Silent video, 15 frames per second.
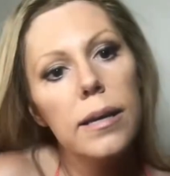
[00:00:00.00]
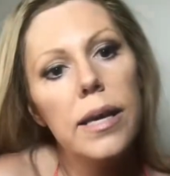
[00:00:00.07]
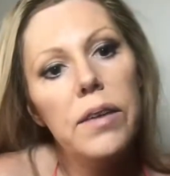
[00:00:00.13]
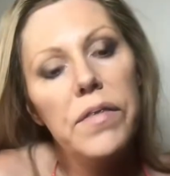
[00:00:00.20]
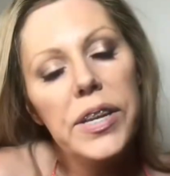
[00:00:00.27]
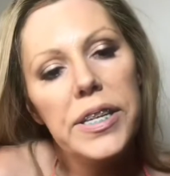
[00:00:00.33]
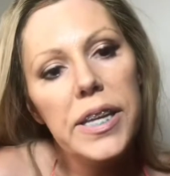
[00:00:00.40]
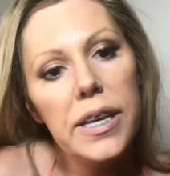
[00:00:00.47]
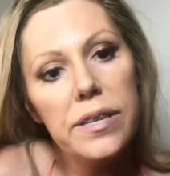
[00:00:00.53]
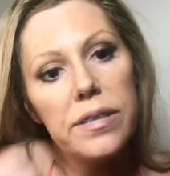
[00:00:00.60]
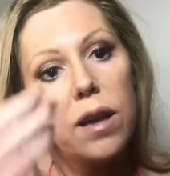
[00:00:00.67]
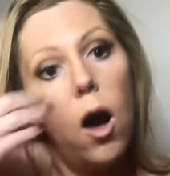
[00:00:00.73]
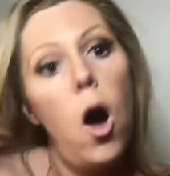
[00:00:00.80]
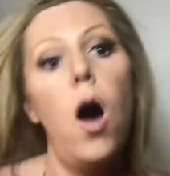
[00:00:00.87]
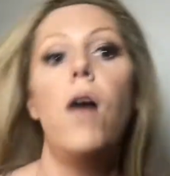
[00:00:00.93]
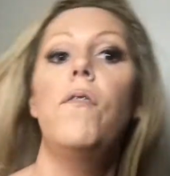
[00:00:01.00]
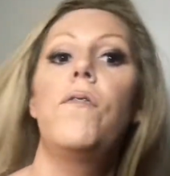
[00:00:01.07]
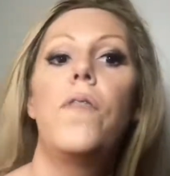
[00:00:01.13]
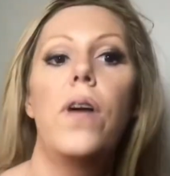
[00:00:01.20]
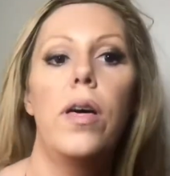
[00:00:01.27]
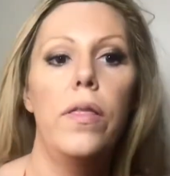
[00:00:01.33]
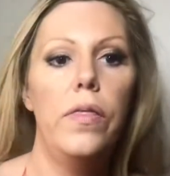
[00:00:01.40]
if it takes
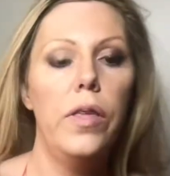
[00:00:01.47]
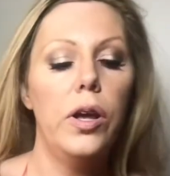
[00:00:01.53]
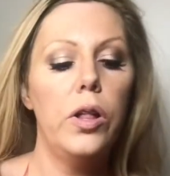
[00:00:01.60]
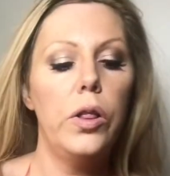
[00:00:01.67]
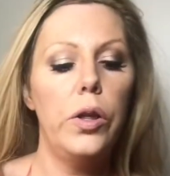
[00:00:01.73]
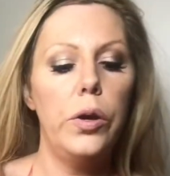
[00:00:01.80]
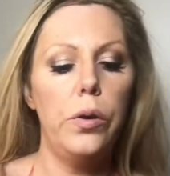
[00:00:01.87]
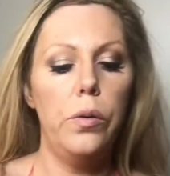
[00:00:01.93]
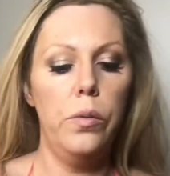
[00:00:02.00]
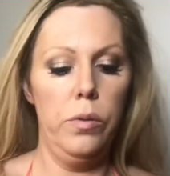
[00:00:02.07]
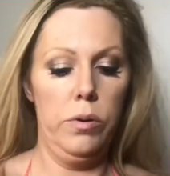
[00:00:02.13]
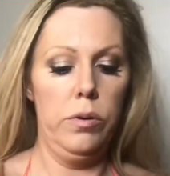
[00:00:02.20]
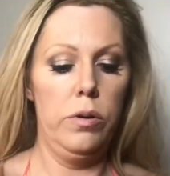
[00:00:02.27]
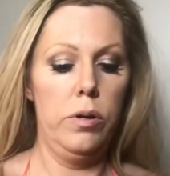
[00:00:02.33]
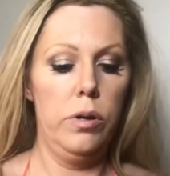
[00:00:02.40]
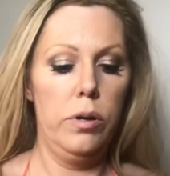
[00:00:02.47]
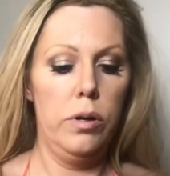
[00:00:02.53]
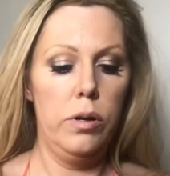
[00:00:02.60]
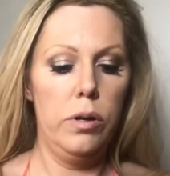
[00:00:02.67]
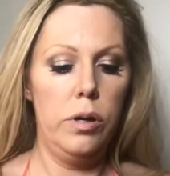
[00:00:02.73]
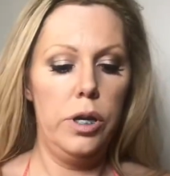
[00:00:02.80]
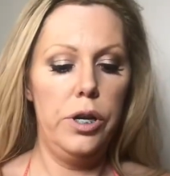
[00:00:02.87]
off the glue,
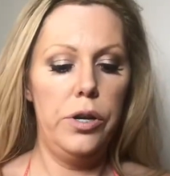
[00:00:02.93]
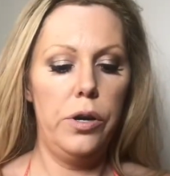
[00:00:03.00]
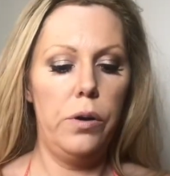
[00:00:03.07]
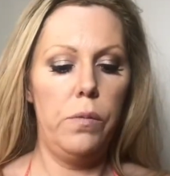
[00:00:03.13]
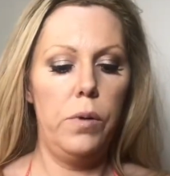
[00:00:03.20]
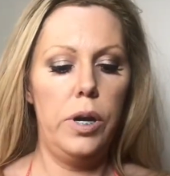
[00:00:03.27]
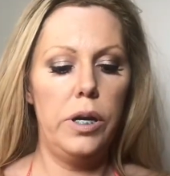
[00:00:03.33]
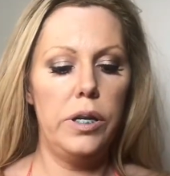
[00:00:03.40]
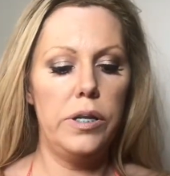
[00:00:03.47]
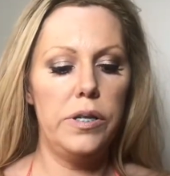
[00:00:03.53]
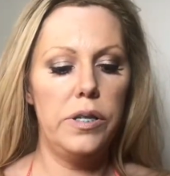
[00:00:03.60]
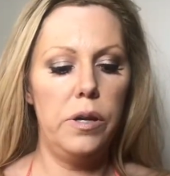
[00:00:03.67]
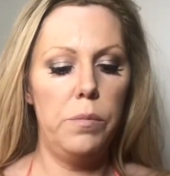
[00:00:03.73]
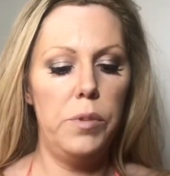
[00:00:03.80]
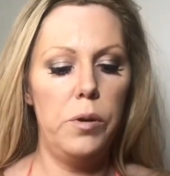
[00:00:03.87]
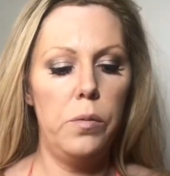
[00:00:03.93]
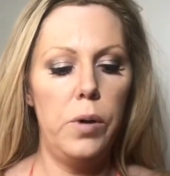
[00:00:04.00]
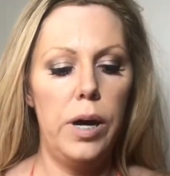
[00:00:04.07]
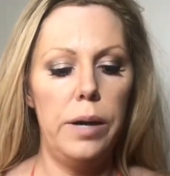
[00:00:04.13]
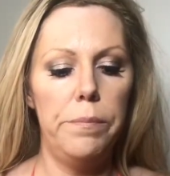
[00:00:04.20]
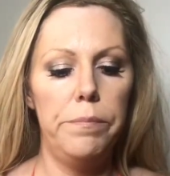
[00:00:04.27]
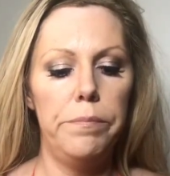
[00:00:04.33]
you don't want it to still be
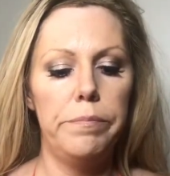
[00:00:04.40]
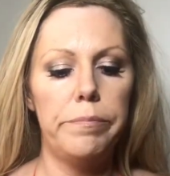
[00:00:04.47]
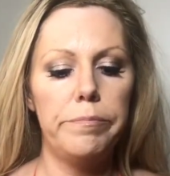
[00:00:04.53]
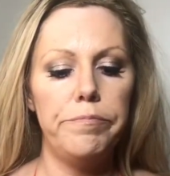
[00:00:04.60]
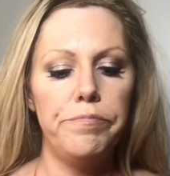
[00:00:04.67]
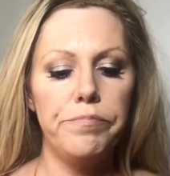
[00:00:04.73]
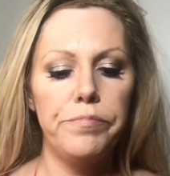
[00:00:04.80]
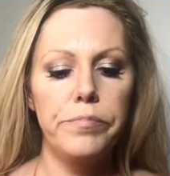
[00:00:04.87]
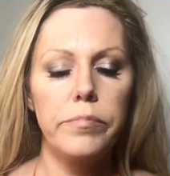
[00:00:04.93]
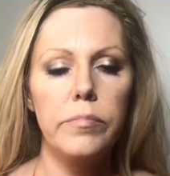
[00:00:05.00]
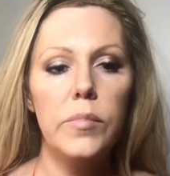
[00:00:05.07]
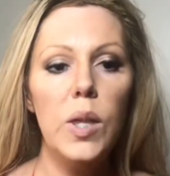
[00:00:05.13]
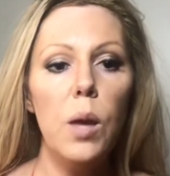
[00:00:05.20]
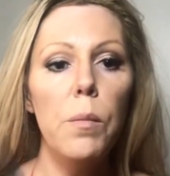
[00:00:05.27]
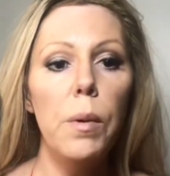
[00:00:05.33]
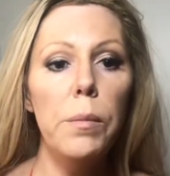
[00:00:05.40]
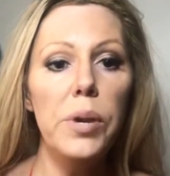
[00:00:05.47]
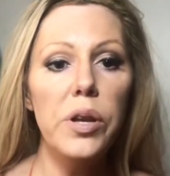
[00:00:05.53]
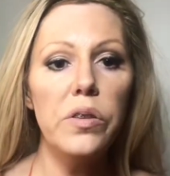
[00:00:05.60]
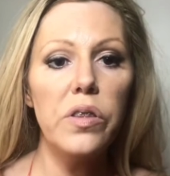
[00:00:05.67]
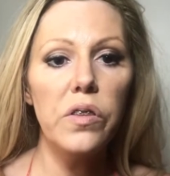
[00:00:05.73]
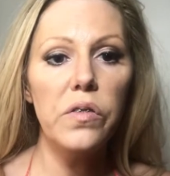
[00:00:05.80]
wet. I'm going to
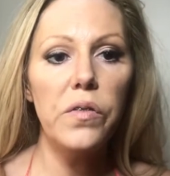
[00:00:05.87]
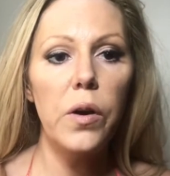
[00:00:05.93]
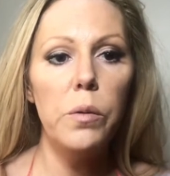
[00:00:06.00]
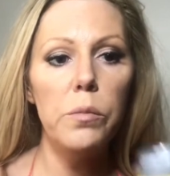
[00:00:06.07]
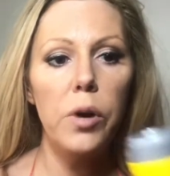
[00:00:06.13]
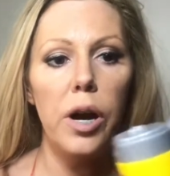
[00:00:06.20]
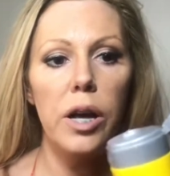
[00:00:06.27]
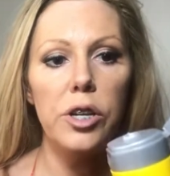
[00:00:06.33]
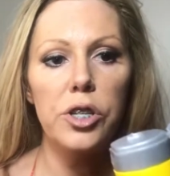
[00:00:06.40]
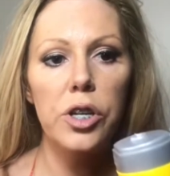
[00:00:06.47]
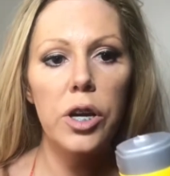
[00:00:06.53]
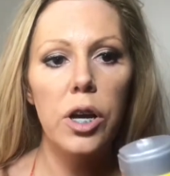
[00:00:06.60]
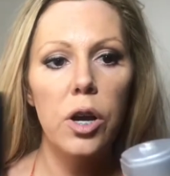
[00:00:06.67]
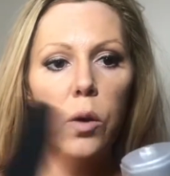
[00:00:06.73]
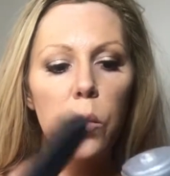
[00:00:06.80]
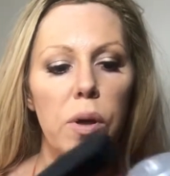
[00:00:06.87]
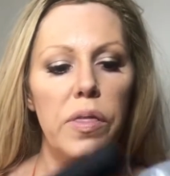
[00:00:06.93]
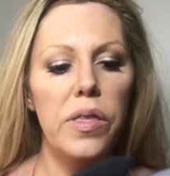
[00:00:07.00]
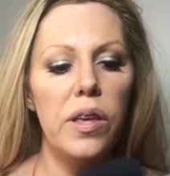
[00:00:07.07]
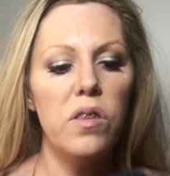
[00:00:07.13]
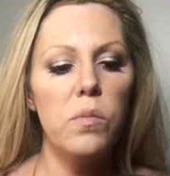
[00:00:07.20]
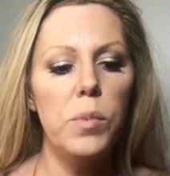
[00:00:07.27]
use this foam brush with
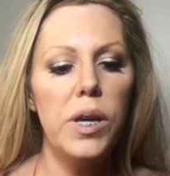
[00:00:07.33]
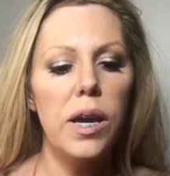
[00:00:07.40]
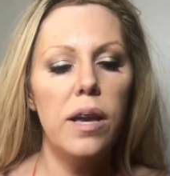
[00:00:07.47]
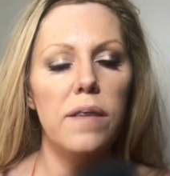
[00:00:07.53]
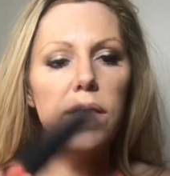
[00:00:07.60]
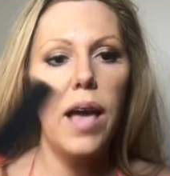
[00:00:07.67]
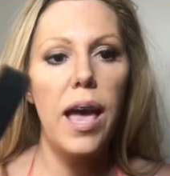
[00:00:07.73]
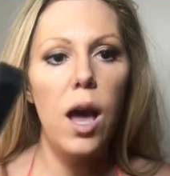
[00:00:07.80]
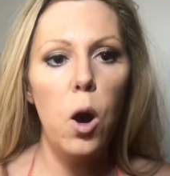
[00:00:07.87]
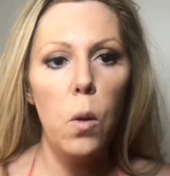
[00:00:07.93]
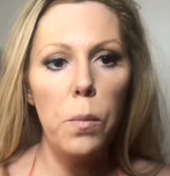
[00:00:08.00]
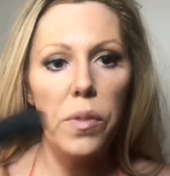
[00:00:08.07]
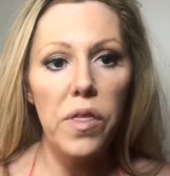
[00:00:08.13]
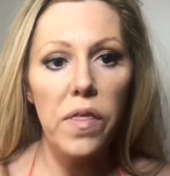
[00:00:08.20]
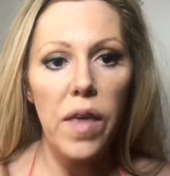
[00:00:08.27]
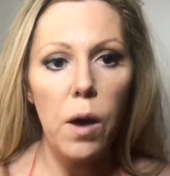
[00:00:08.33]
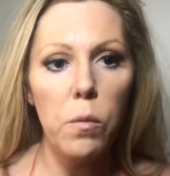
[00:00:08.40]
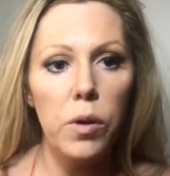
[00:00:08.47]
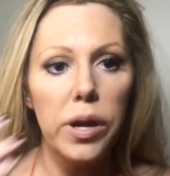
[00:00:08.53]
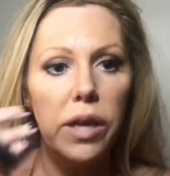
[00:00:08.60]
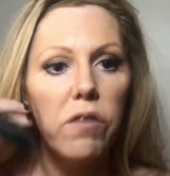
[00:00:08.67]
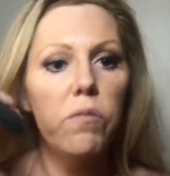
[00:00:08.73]
this because I hope that that
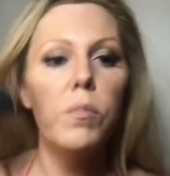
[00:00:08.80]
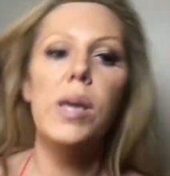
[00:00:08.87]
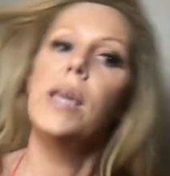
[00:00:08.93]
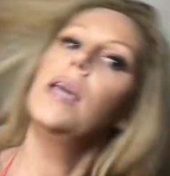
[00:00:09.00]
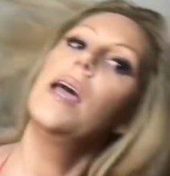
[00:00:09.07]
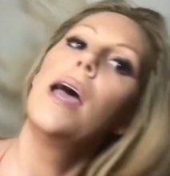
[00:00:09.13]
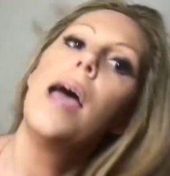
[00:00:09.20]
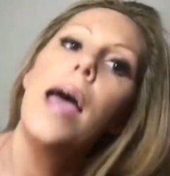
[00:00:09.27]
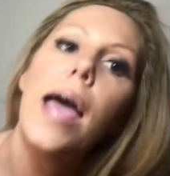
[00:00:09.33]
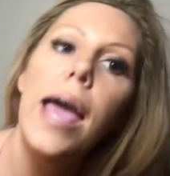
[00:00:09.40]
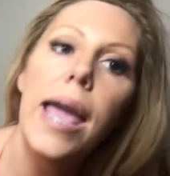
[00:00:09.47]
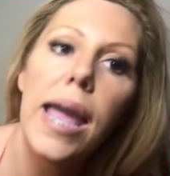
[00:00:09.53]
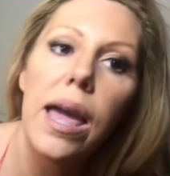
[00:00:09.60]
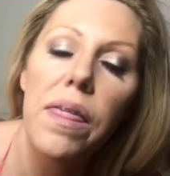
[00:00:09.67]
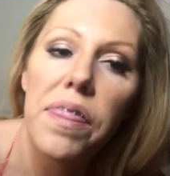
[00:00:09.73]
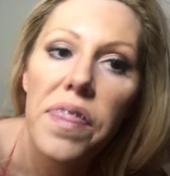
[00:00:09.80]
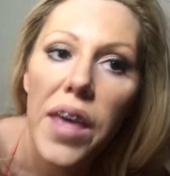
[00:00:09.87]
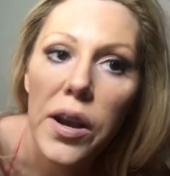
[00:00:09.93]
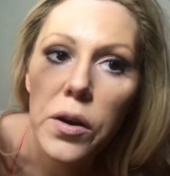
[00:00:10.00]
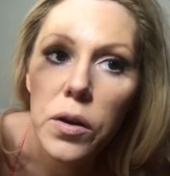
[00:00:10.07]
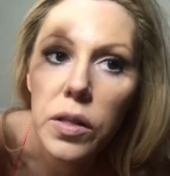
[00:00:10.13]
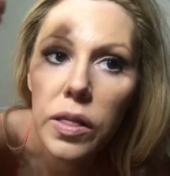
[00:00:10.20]
will give me a
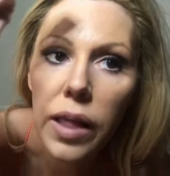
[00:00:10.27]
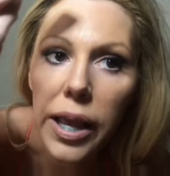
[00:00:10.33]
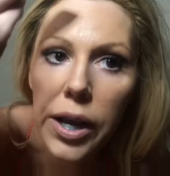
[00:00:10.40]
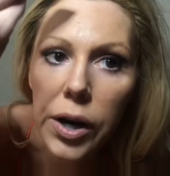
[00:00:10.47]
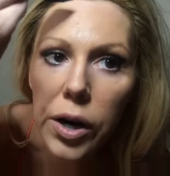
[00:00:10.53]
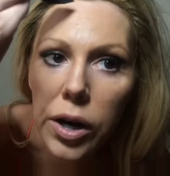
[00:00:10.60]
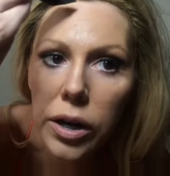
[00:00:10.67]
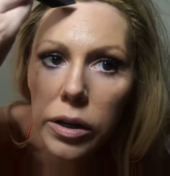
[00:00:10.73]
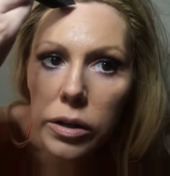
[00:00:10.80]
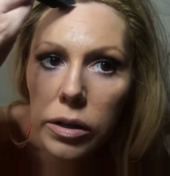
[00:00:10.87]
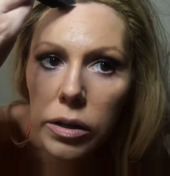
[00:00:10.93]
thinner layer